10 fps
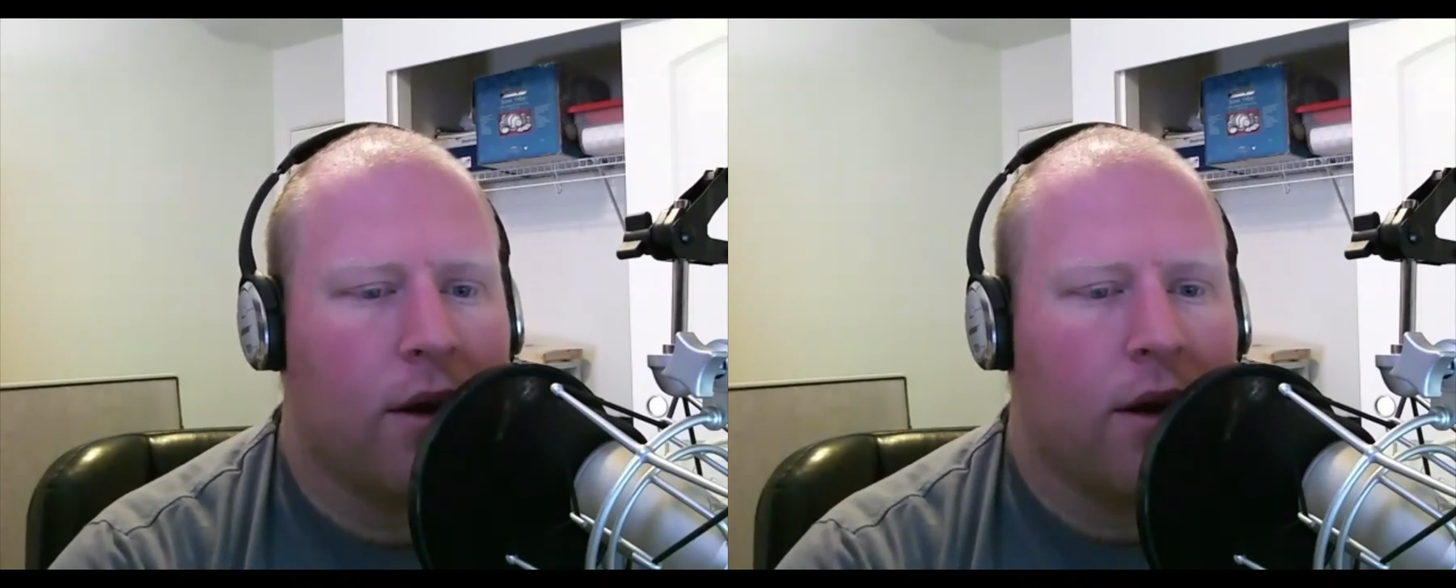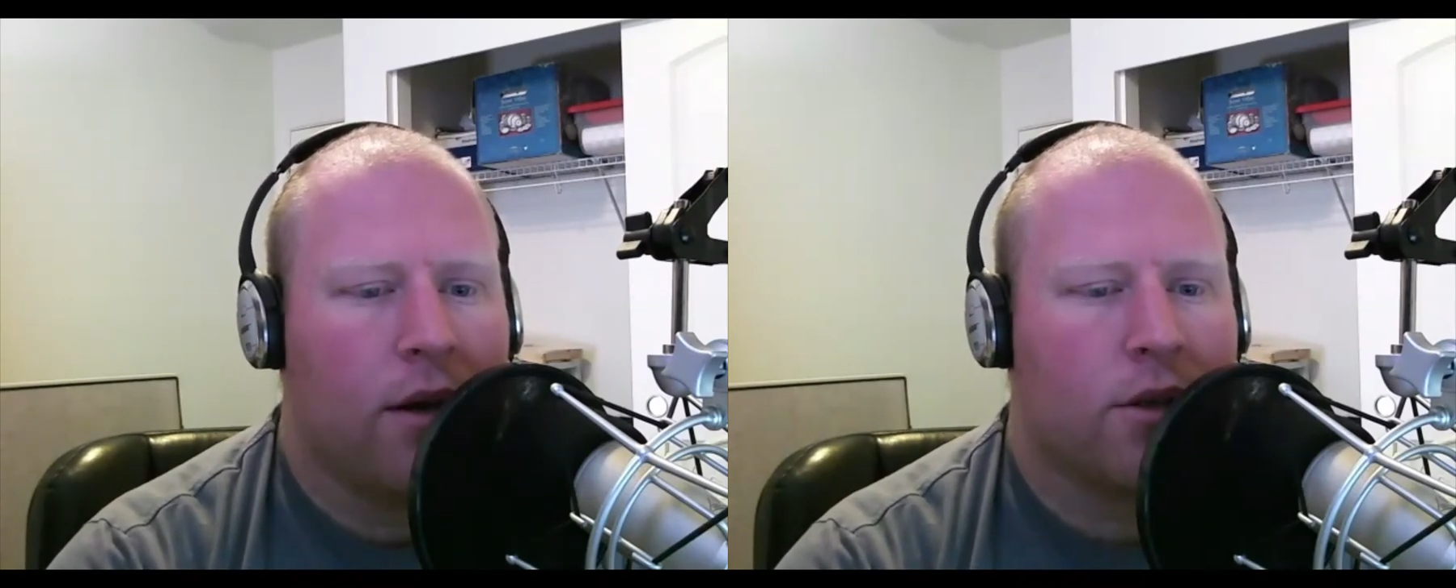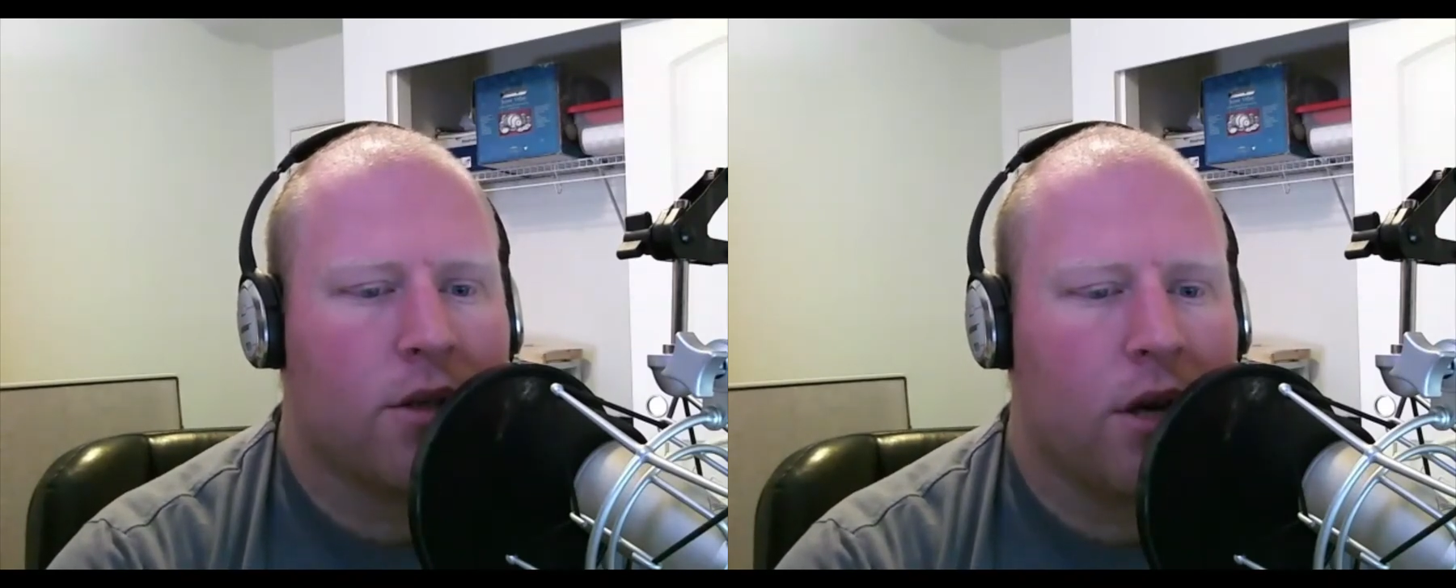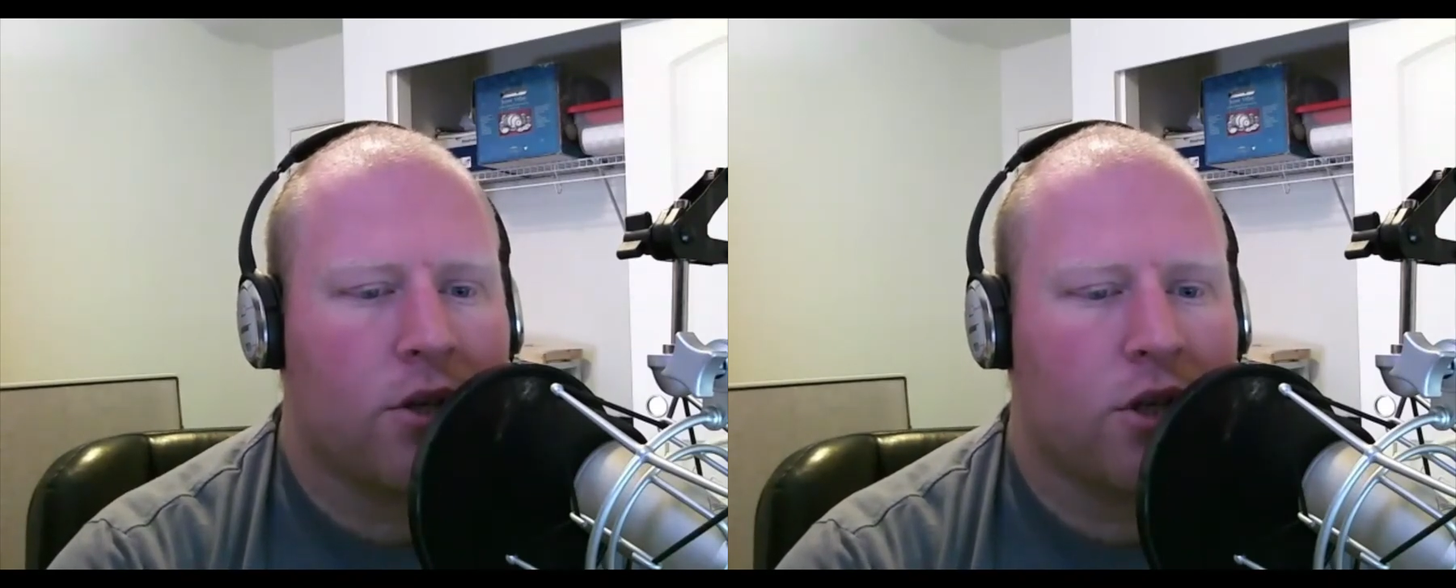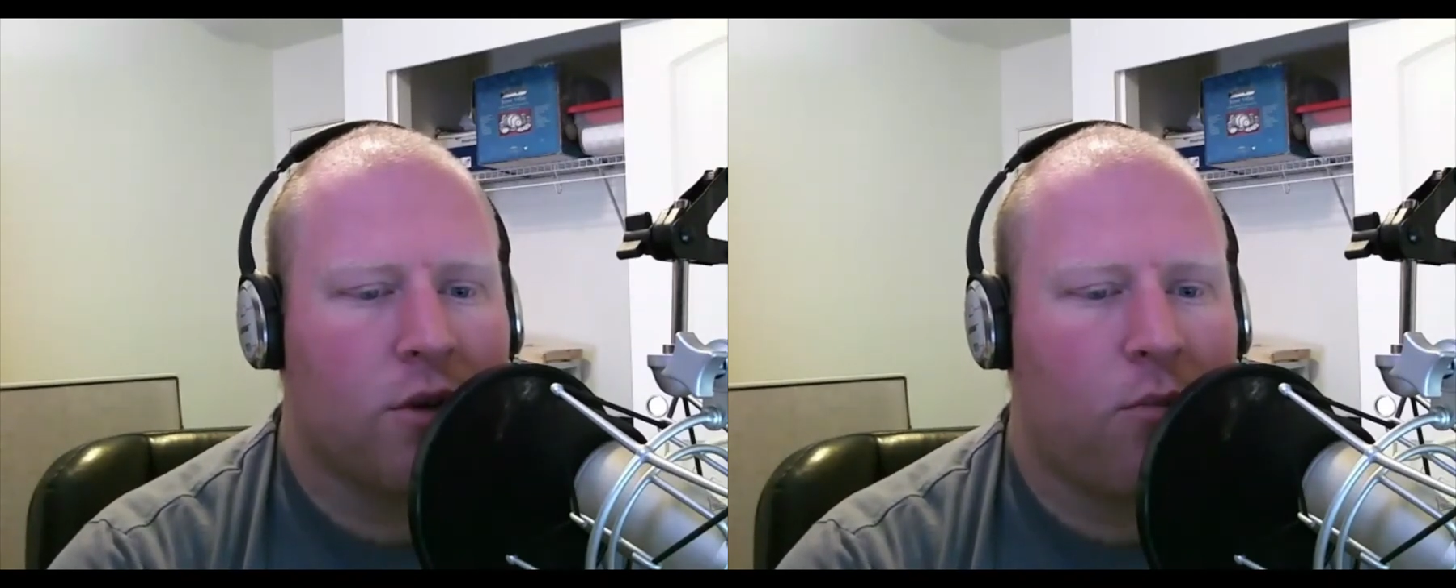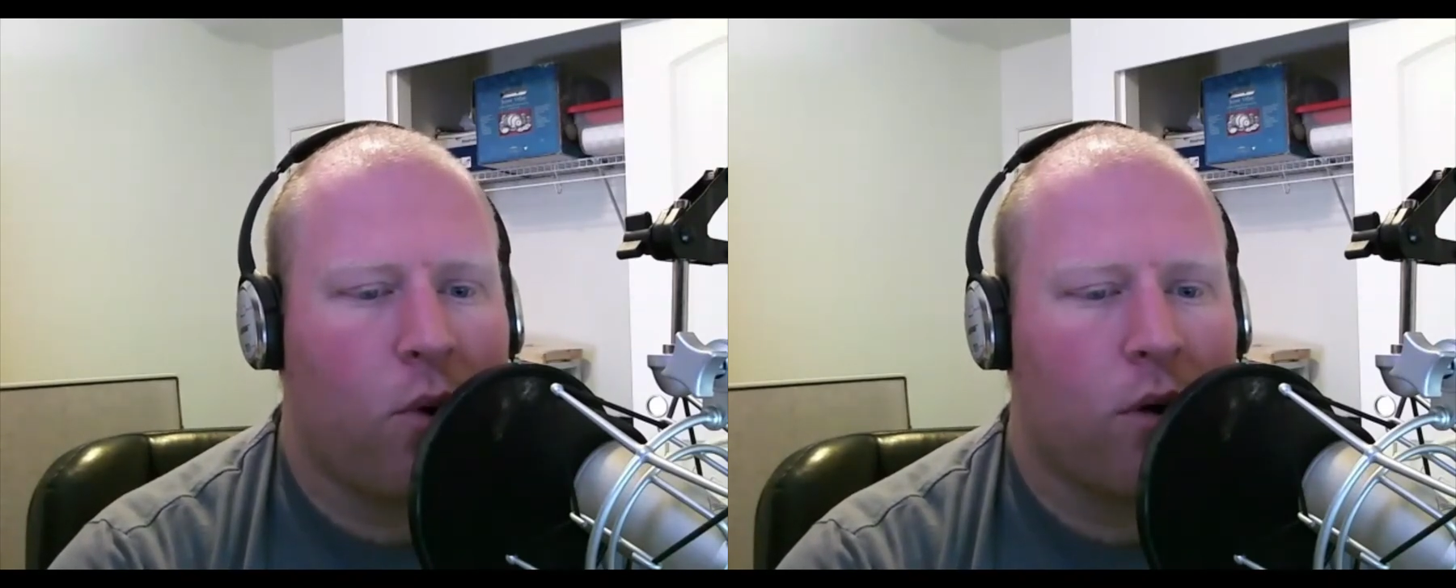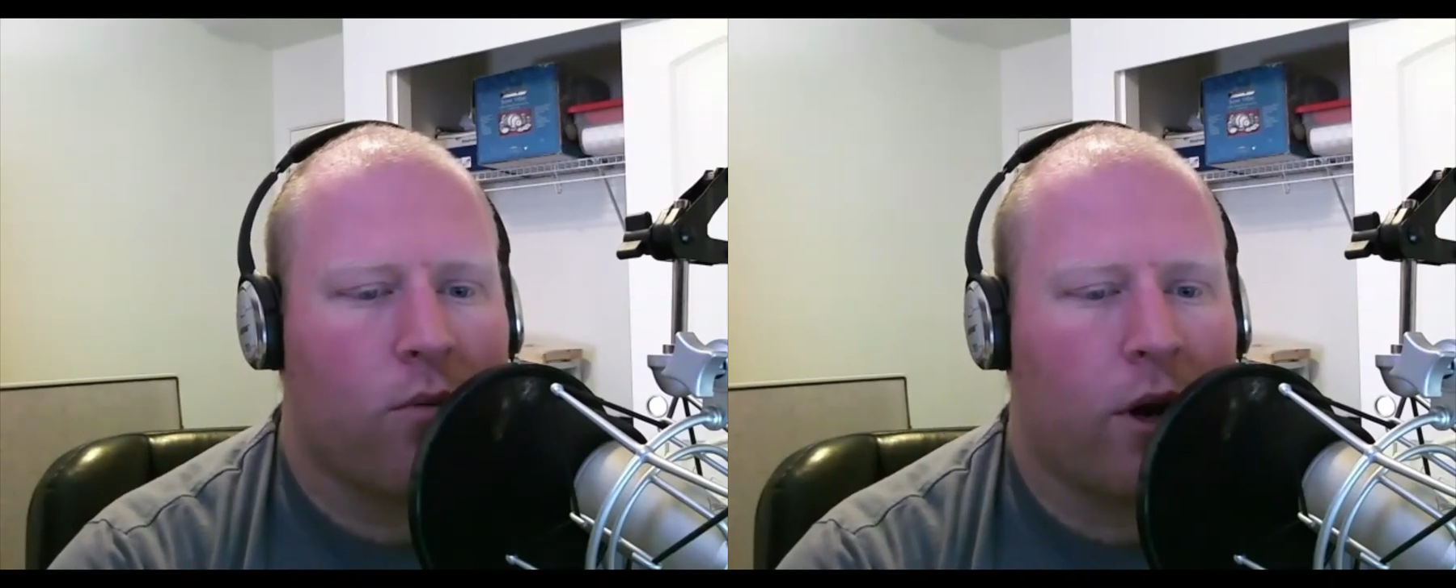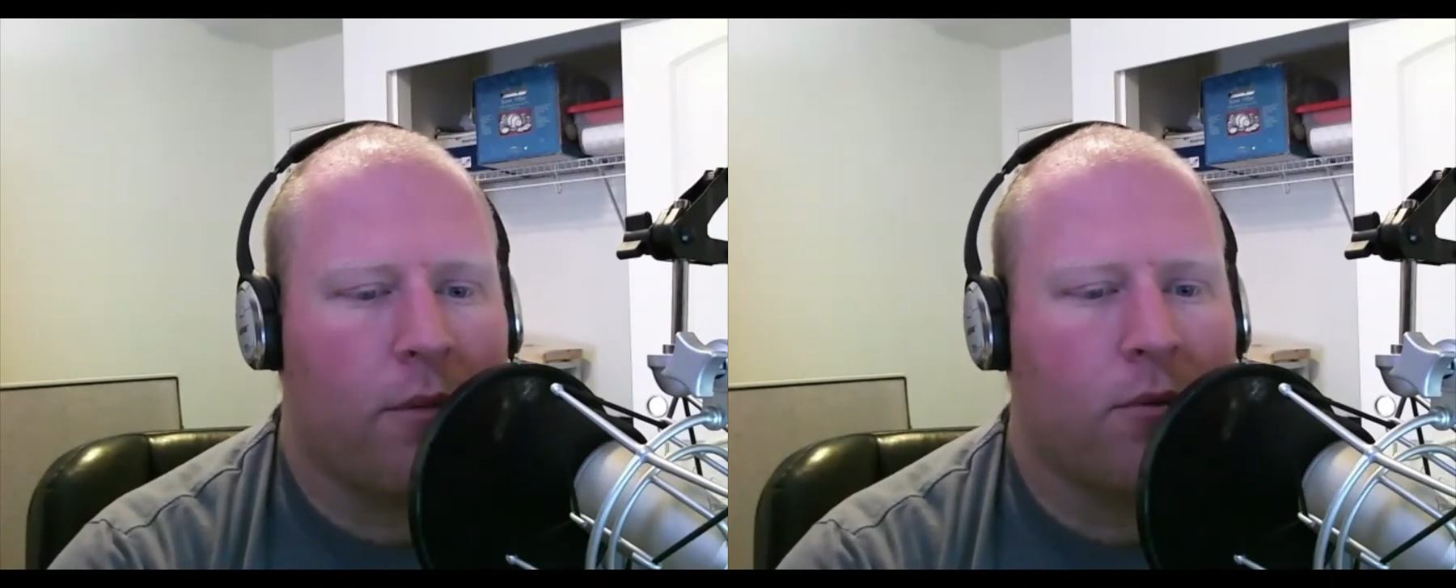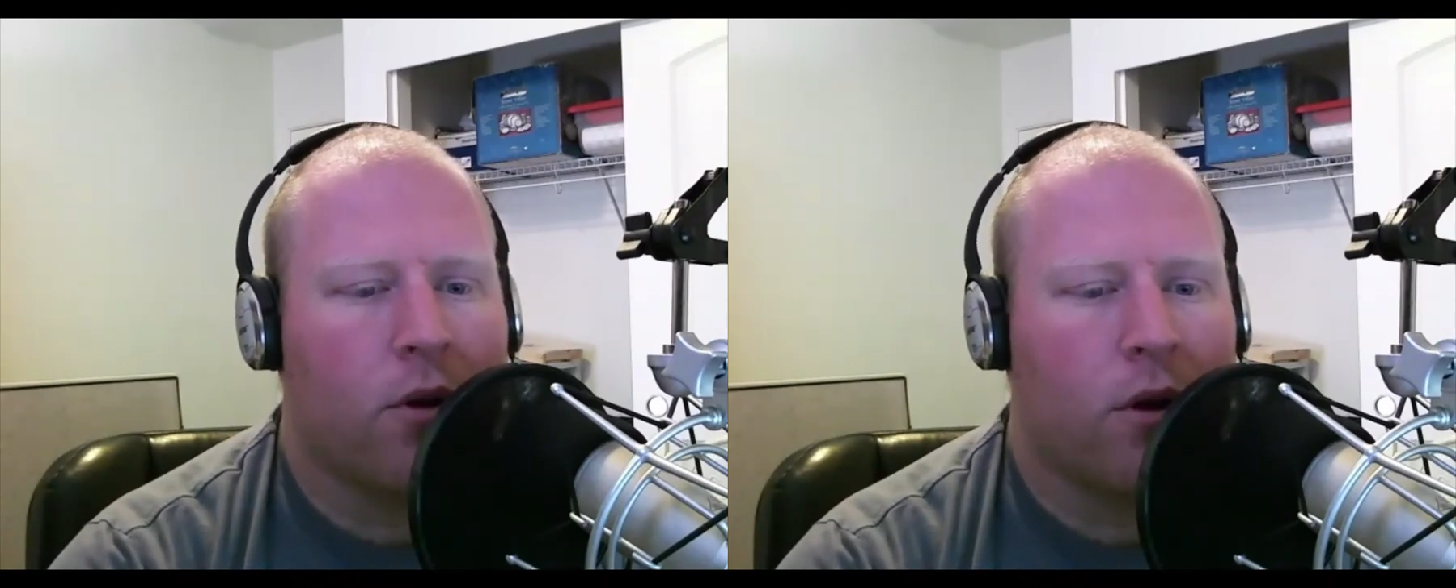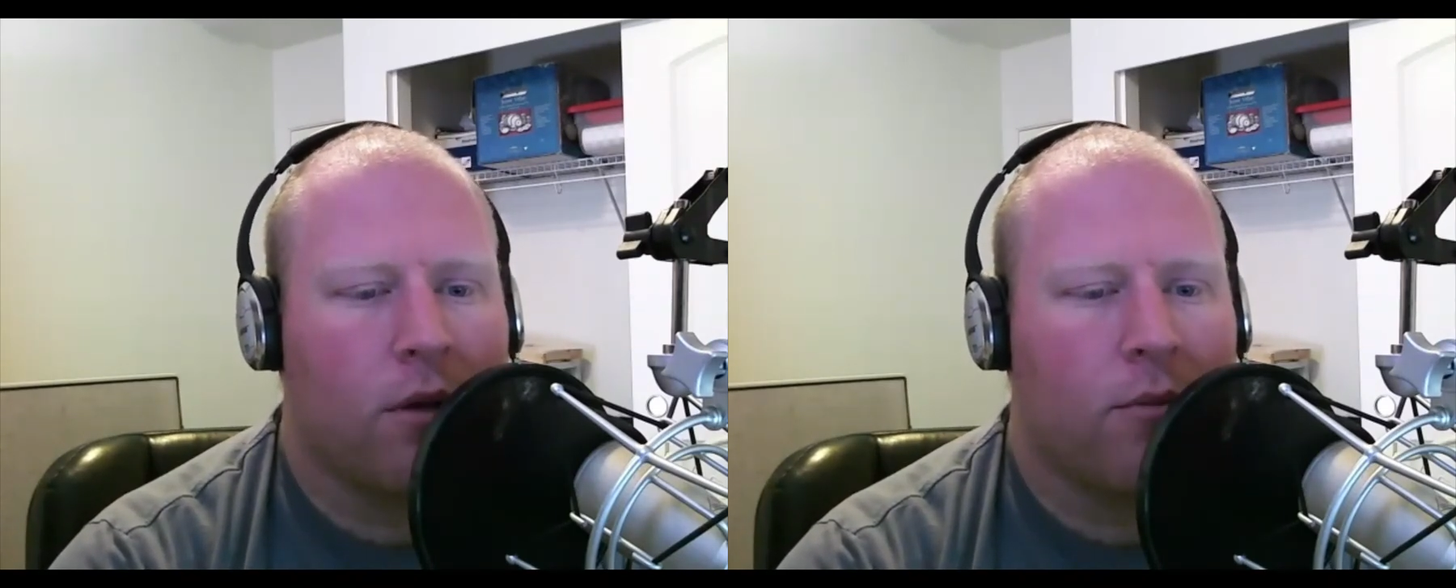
and it's not just important what I'm learning,